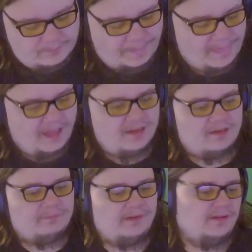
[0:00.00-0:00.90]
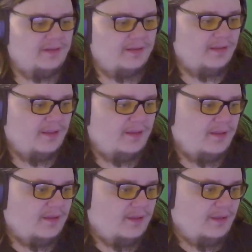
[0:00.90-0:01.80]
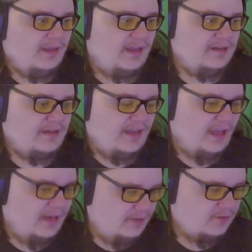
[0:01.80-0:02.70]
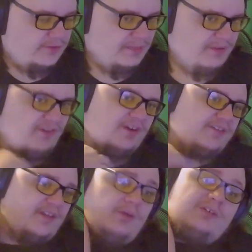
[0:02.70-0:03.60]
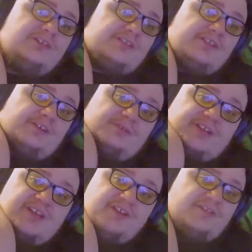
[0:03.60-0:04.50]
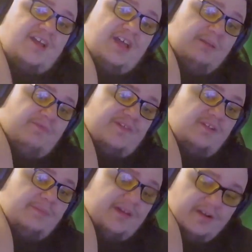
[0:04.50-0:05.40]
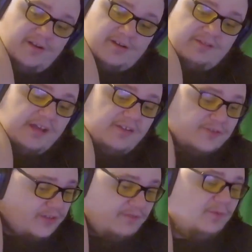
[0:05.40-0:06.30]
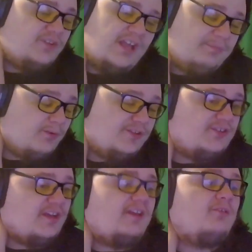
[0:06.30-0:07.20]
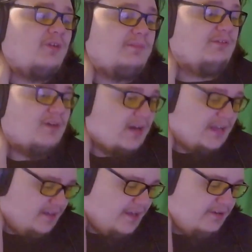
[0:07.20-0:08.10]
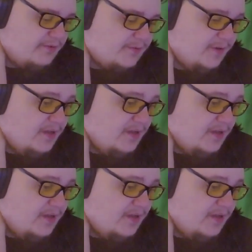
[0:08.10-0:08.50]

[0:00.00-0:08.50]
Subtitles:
And I know some of you are going to say, well, just, take your time, feel better, and all that other stuff, which I appreciate. Don't get me wrong, I do.